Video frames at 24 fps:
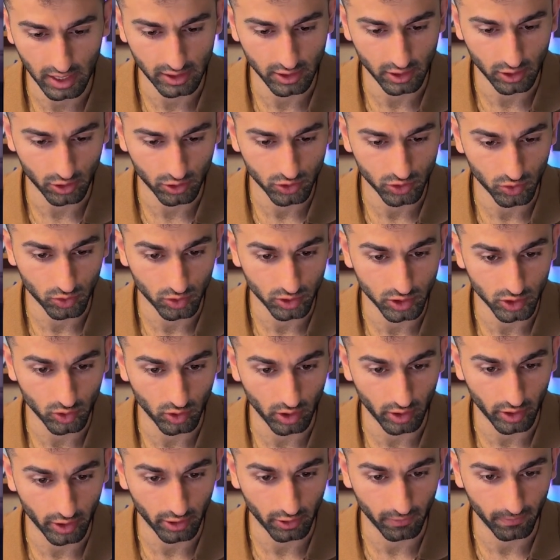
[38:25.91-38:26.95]
and then our source
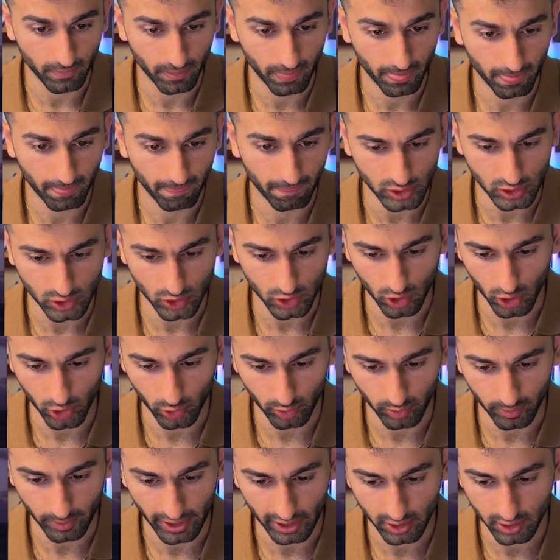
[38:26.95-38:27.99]
URL, which is all
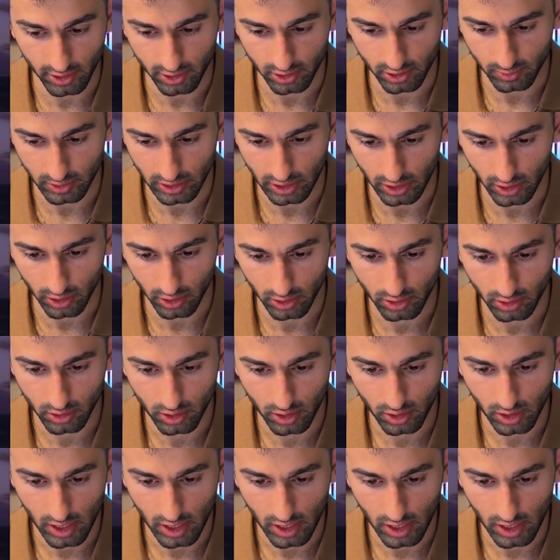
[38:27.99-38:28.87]
the way back in the beginning.